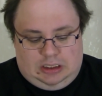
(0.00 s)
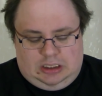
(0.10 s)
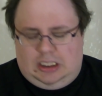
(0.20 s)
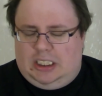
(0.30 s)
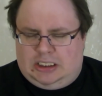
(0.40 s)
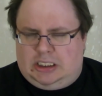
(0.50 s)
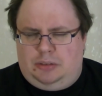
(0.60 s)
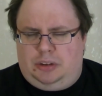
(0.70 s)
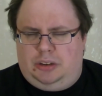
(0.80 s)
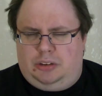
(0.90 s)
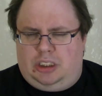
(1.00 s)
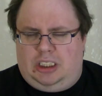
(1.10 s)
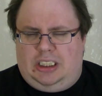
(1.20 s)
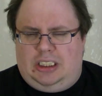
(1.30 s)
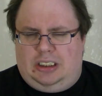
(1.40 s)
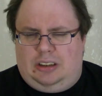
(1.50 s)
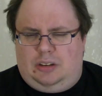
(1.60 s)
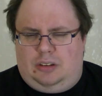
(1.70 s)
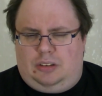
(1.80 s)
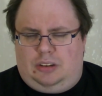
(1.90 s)
as you usually
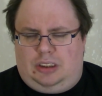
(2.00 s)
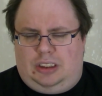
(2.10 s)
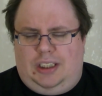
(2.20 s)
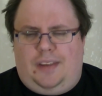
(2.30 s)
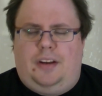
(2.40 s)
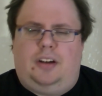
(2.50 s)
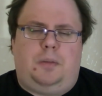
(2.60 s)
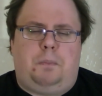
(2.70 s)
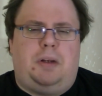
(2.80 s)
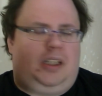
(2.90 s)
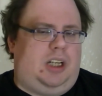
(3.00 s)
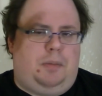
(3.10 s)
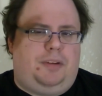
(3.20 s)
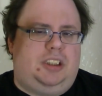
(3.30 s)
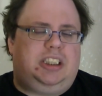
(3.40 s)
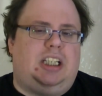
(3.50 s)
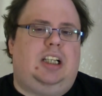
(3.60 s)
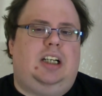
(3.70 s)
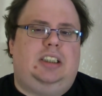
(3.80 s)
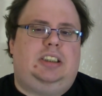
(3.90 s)
either pick up the
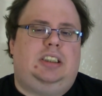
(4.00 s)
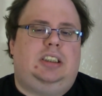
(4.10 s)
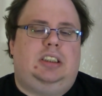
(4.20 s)
satellite